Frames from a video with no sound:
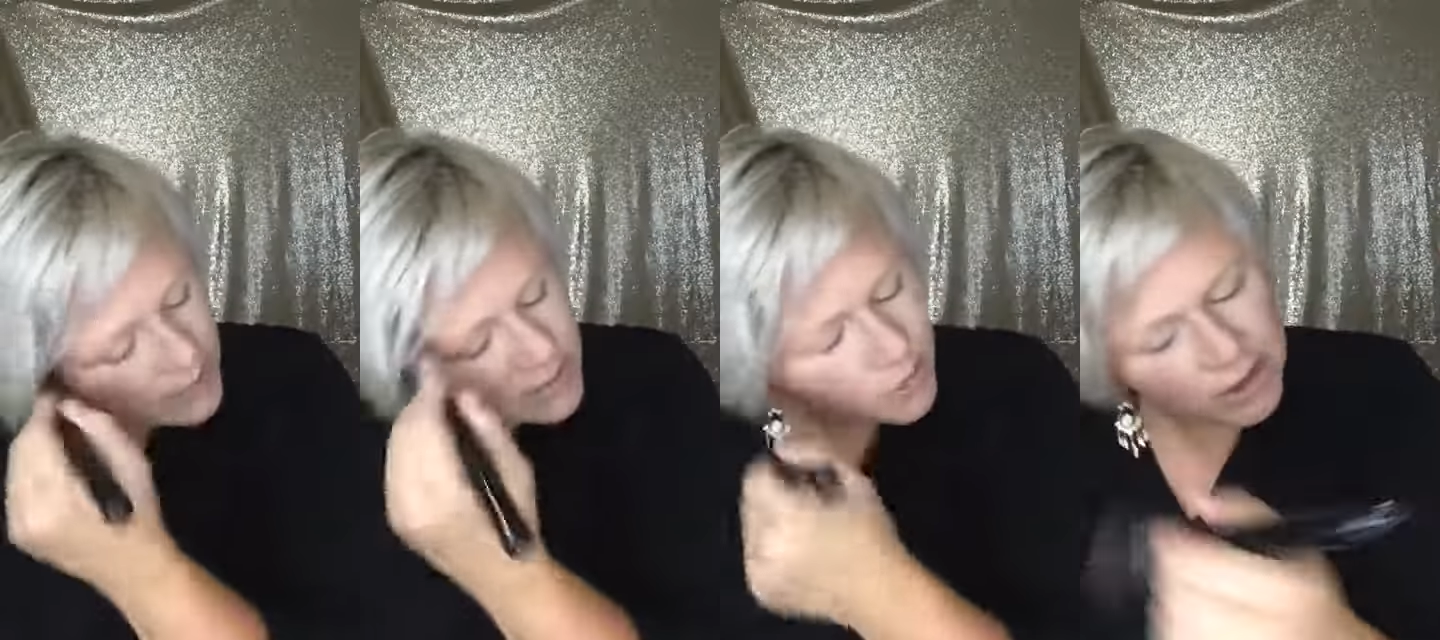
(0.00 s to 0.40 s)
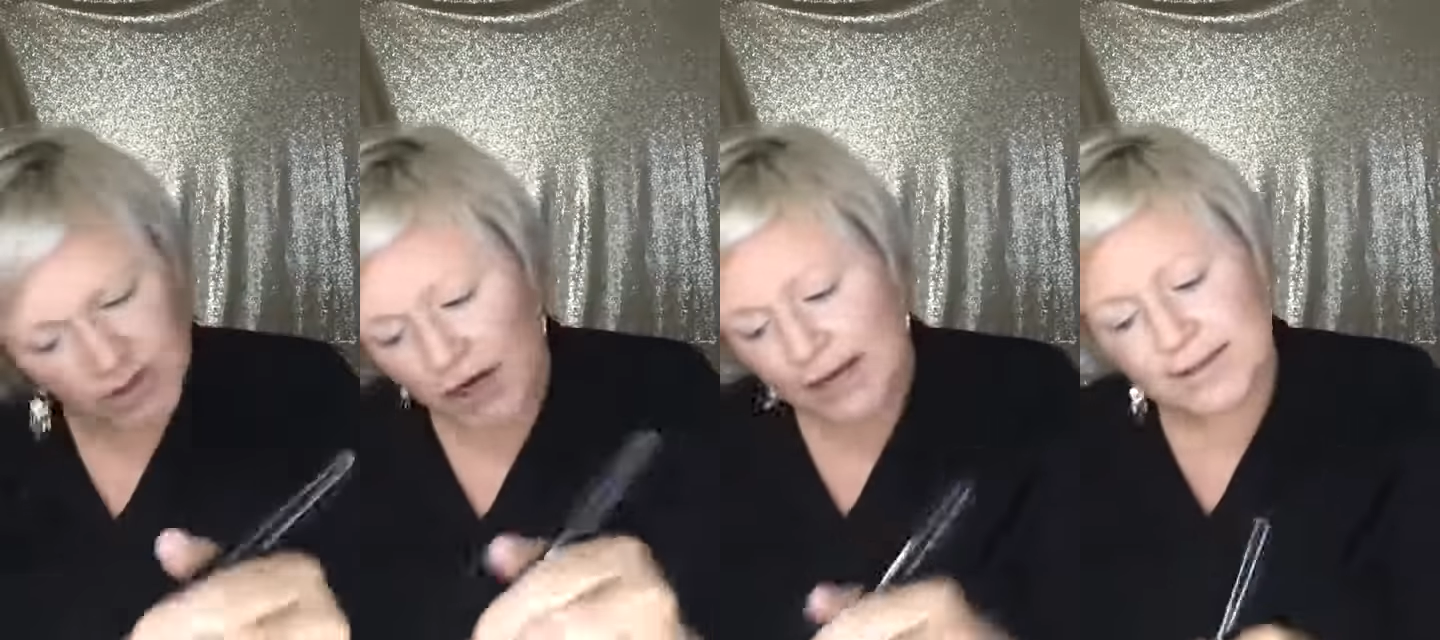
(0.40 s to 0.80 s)
This
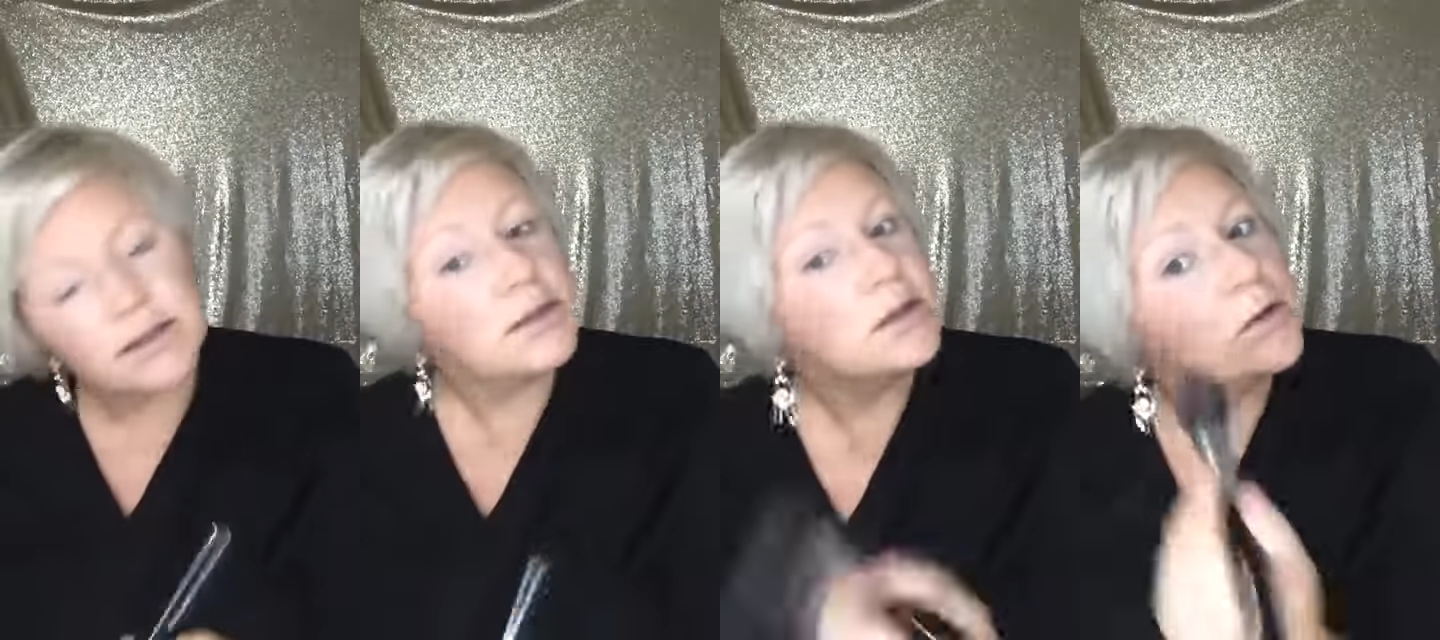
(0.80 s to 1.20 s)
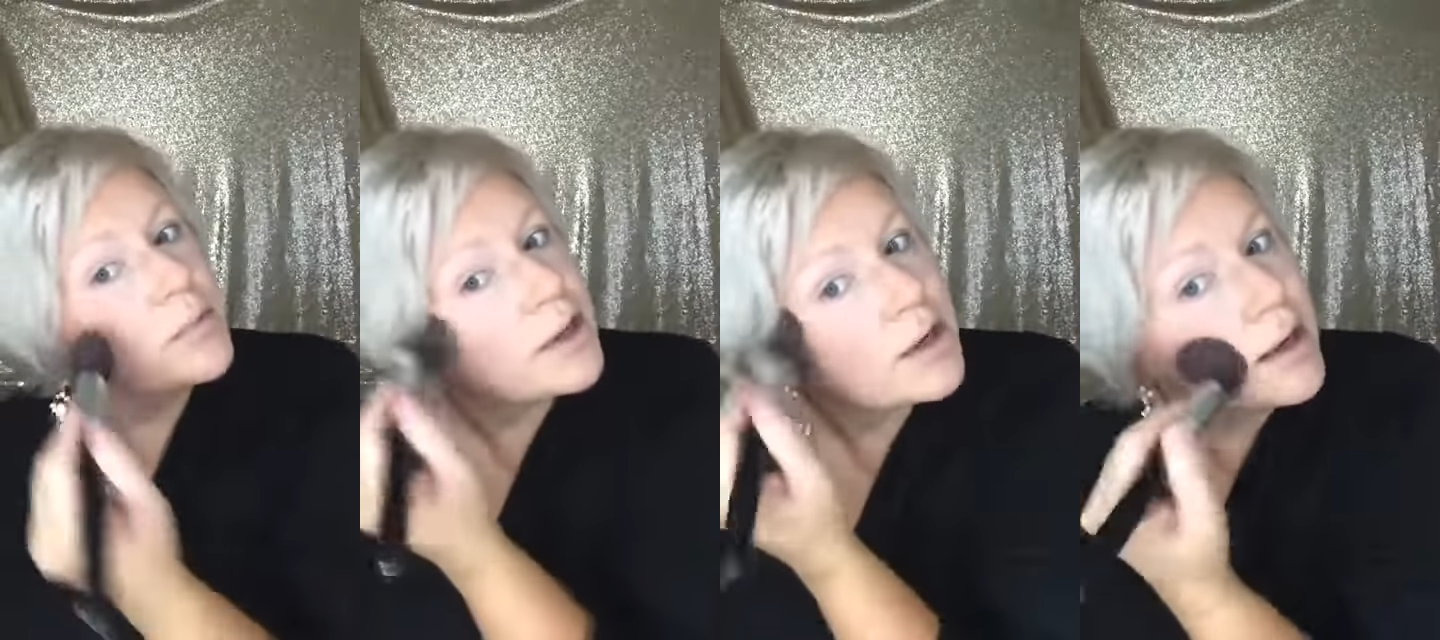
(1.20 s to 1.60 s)
bronzer has a little
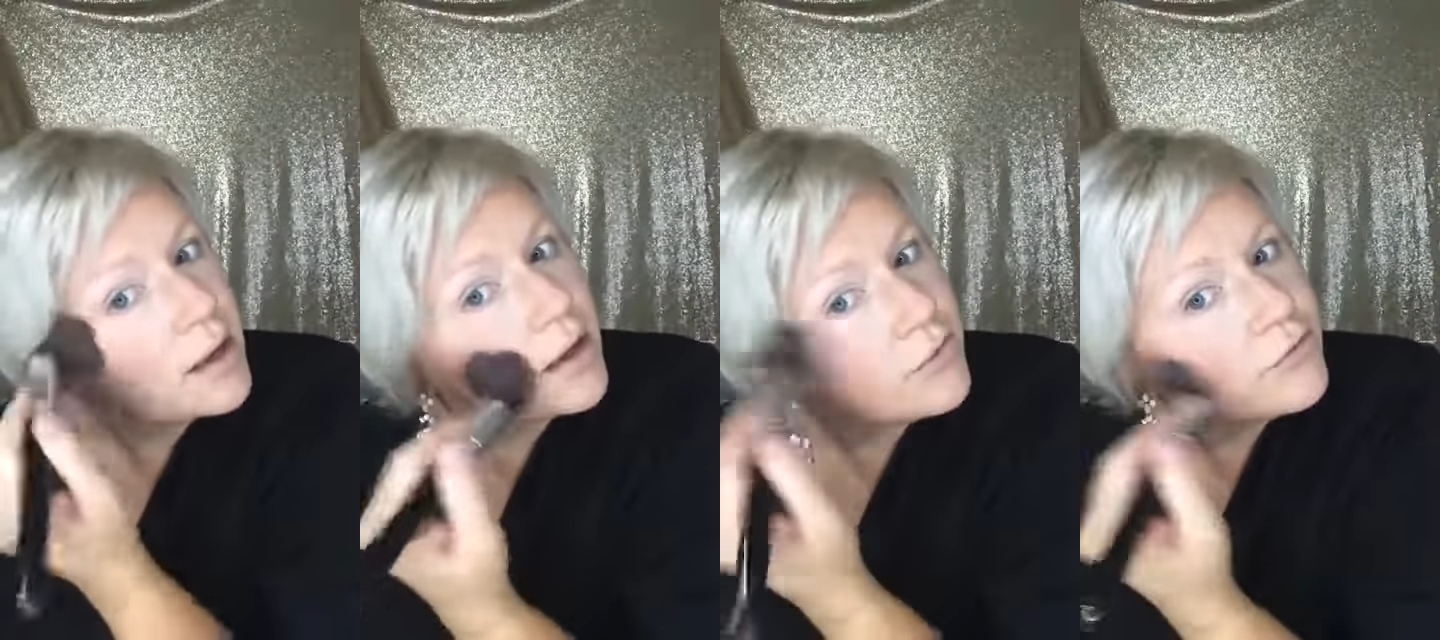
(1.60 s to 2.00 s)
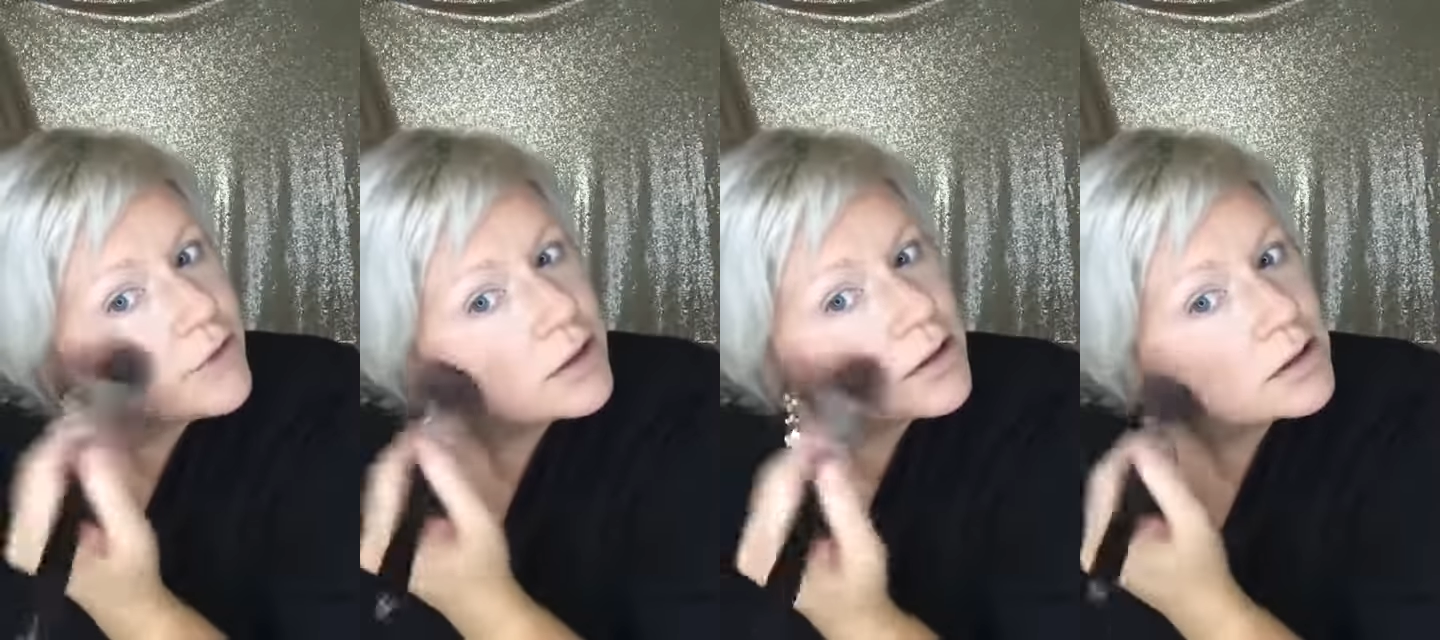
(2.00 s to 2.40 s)
bit of
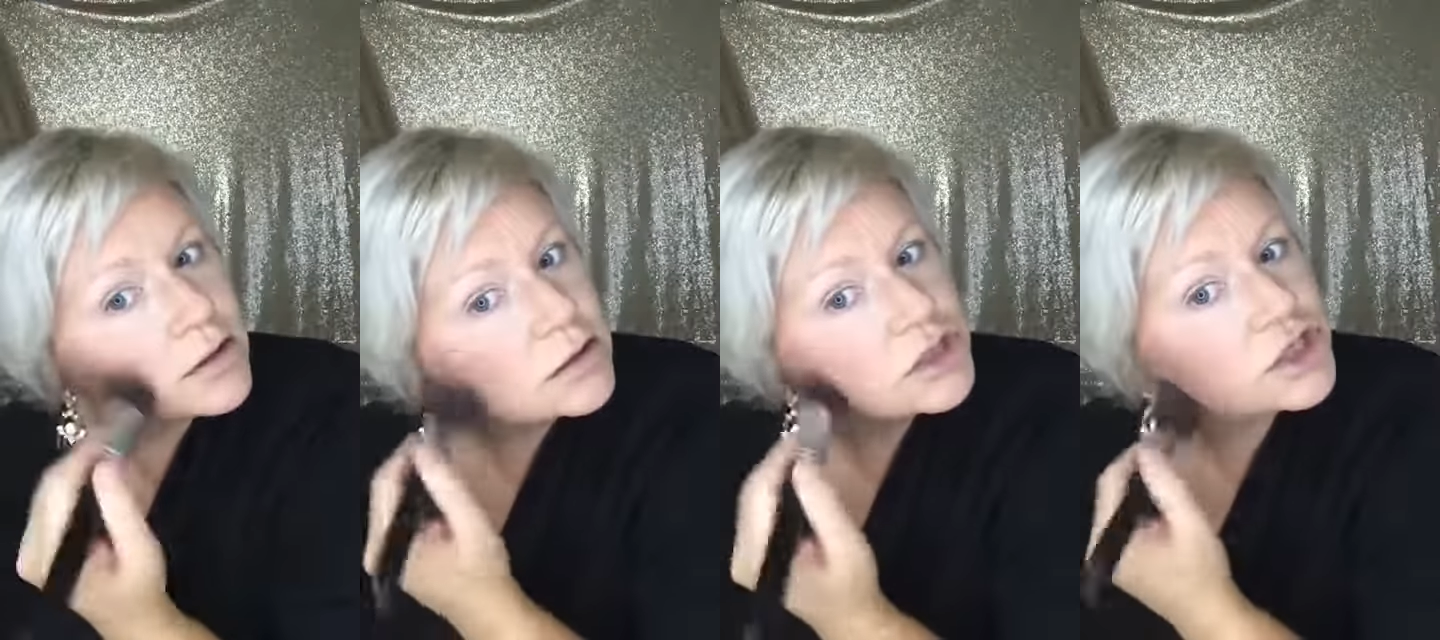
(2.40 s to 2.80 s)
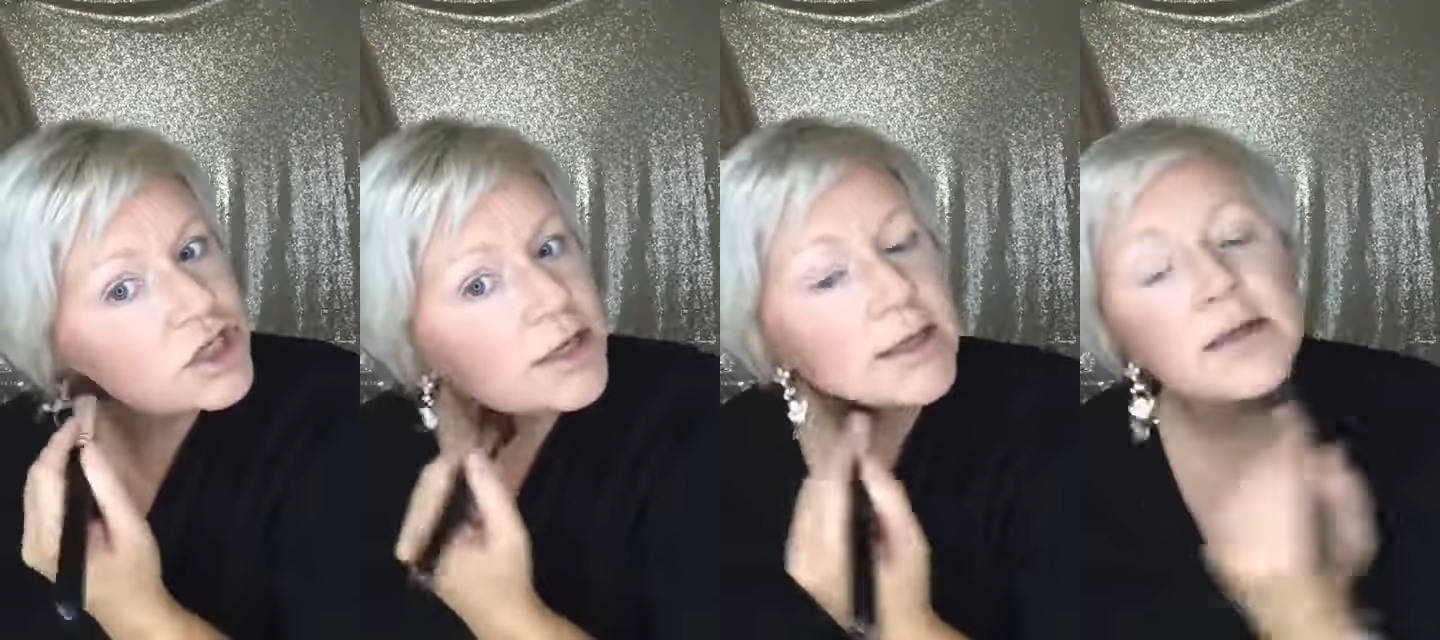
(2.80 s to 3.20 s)

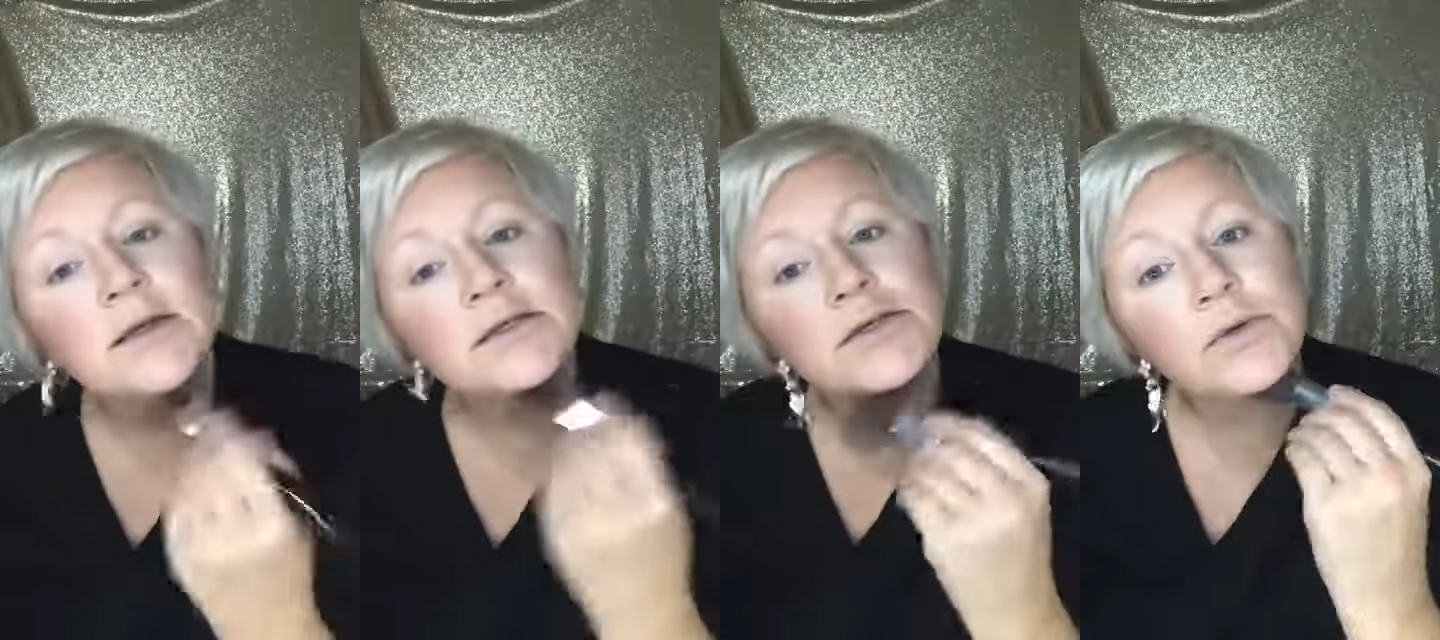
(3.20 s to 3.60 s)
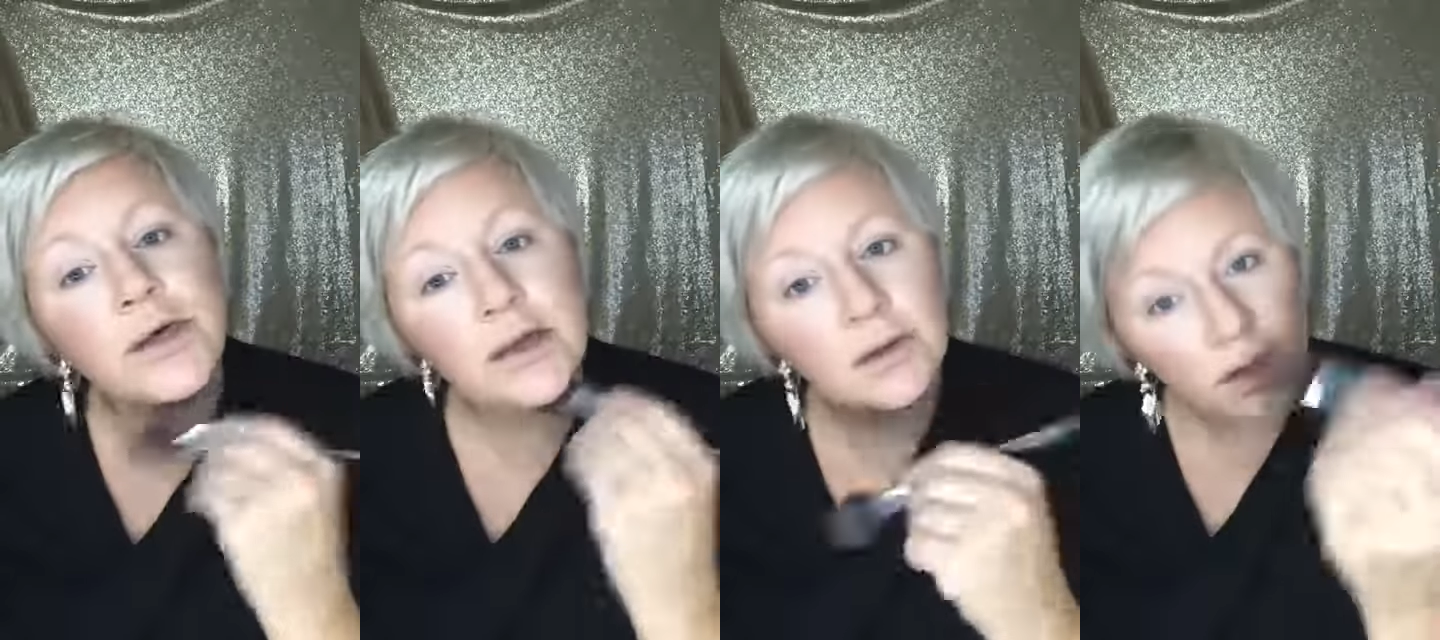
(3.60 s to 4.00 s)
sheen to it,